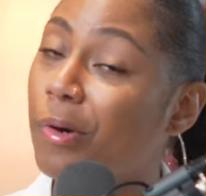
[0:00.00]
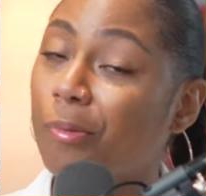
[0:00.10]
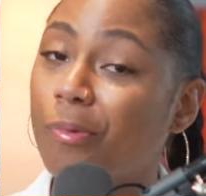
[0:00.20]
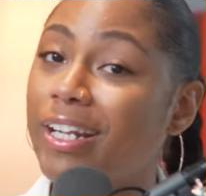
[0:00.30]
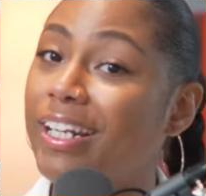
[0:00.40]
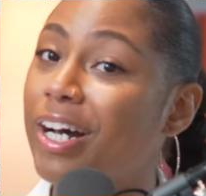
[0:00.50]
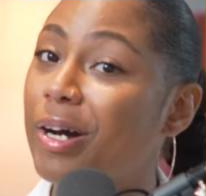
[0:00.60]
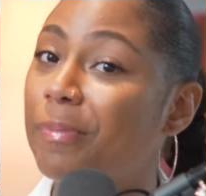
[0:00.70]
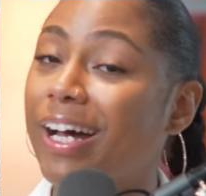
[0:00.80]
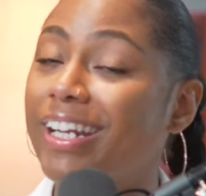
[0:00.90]
Run it
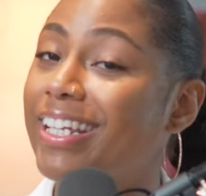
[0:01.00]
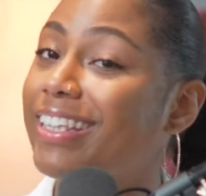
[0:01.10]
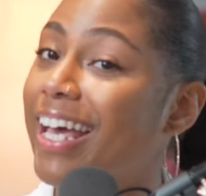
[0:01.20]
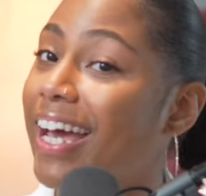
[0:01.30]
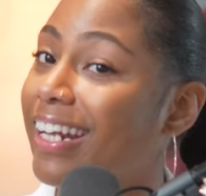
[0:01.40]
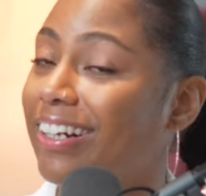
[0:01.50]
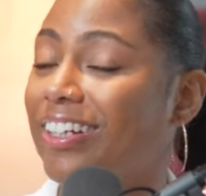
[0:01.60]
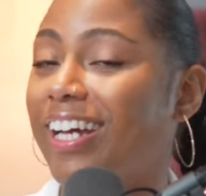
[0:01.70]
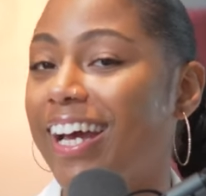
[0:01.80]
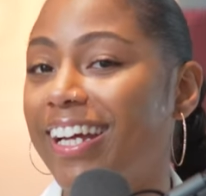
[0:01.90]
up. I need that,
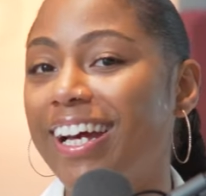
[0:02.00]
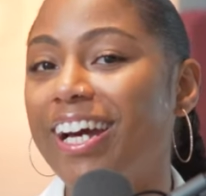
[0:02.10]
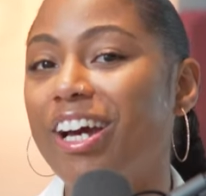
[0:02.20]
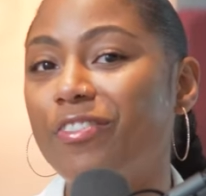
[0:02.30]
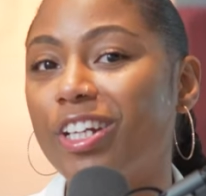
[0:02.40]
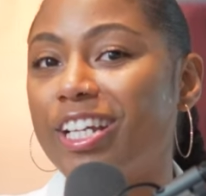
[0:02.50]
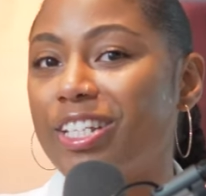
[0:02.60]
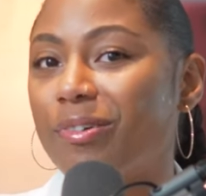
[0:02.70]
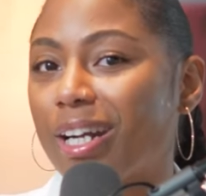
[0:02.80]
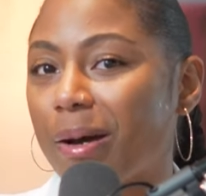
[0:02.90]
okay? If you're
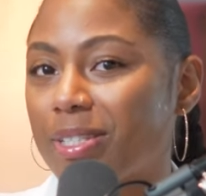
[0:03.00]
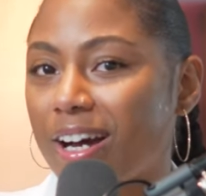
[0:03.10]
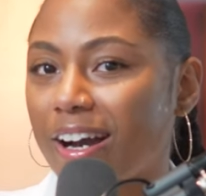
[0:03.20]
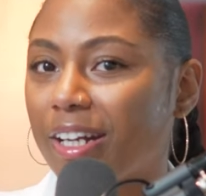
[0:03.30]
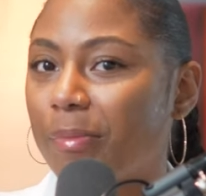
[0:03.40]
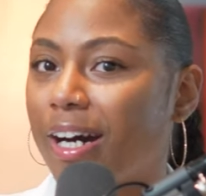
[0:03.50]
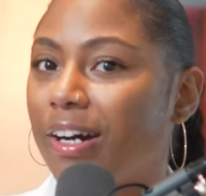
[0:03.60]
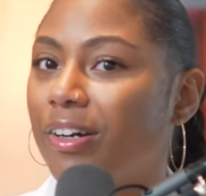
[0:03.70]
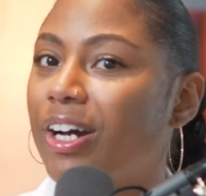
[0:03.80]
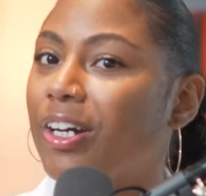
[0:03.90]
into what I'm talking
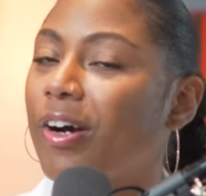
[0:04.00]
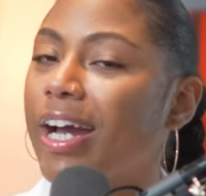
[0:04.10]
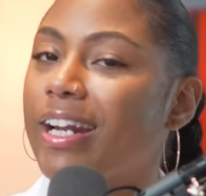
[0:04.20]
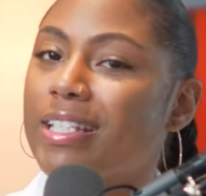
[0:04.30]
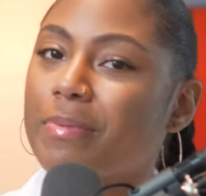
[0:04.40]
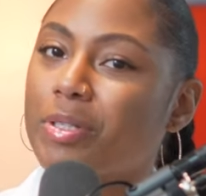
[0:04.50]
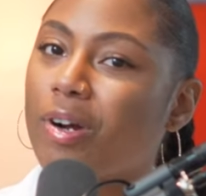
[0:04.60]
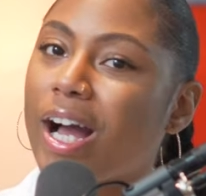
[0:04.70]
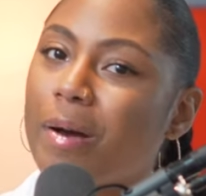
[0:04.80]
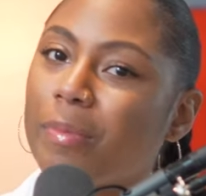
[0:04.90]
about, go ahead and
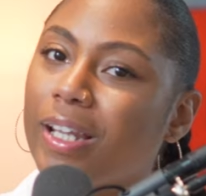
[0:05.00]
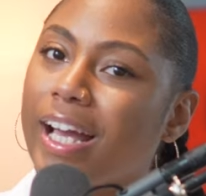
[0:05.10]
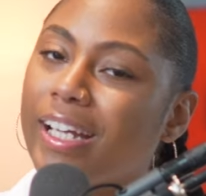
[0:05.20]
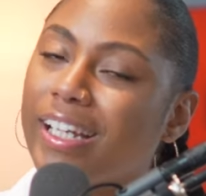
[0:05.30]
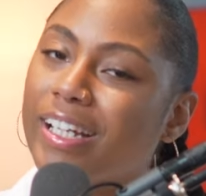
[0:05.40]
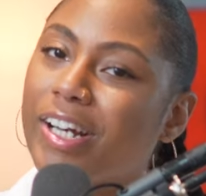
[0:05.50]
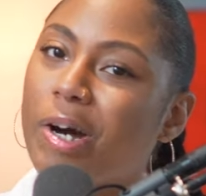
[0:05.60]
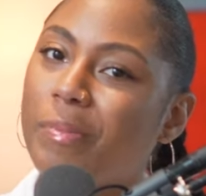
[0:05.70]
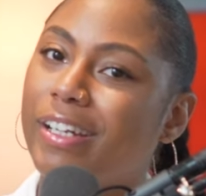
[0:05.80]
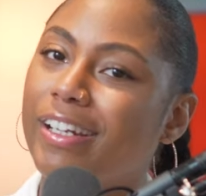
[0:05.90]
subscribe, like, and
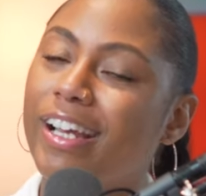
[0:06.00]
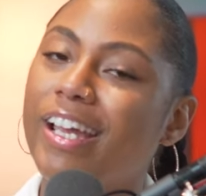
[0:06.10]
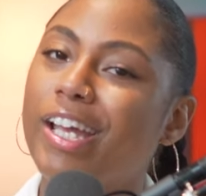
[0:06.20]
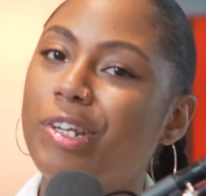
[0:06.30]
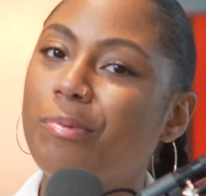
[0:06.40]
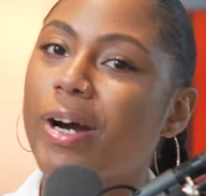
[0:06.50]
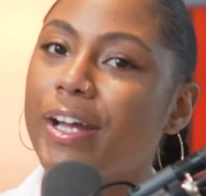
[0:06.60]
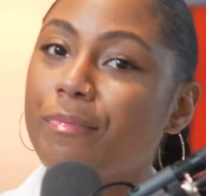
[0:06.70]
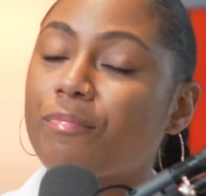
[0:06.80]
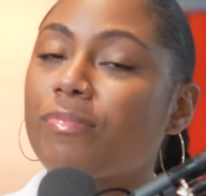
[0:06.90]
comment.
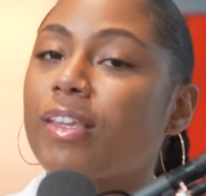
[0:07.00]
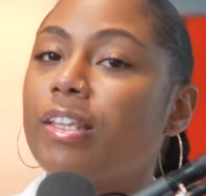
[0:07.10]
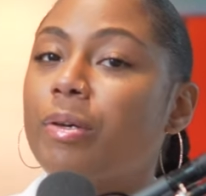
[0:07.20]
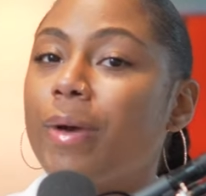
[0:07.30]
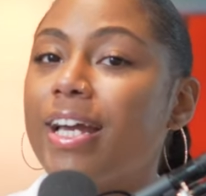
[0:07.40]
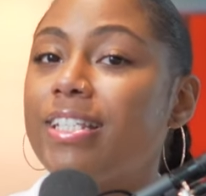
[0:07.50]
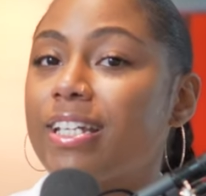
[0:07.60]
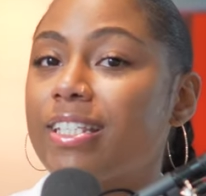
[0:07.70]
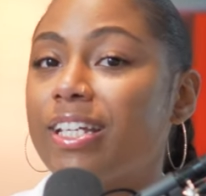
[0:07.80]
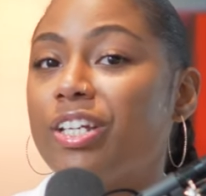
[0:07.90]
Anyway, the May
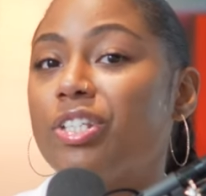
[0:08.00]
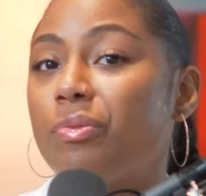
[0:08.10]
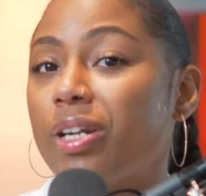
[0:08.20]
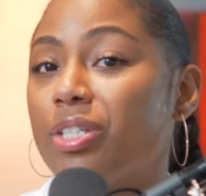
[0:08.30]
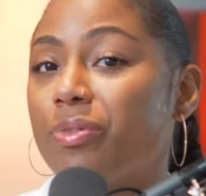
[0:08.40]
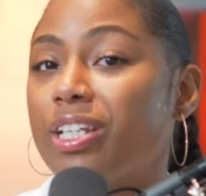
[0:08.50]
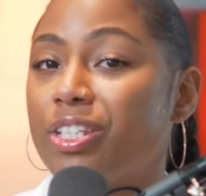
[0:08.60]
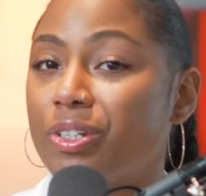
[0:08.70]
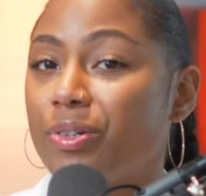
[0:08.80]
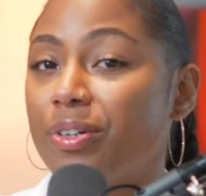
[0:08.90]
sixteenth, twenty
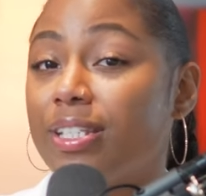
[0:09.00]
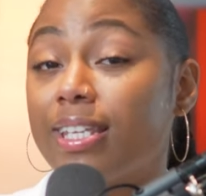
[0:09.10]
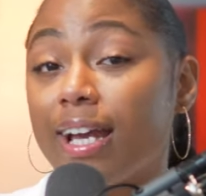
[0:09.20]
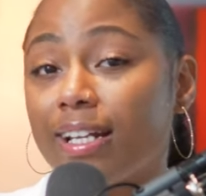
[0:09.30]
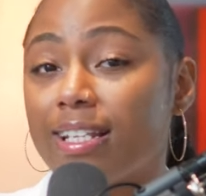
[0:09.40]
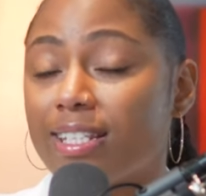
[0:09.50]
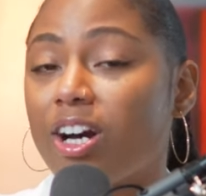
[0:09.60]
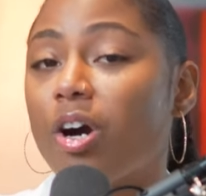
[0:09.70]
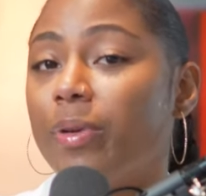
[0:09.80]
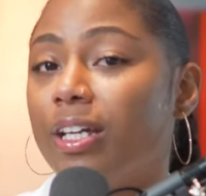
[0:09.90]
twenty-two second
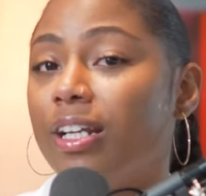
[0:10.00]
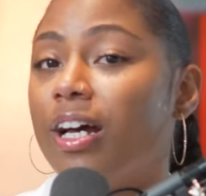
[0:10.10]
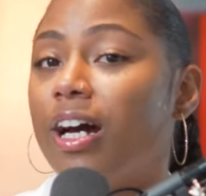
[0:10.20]
installment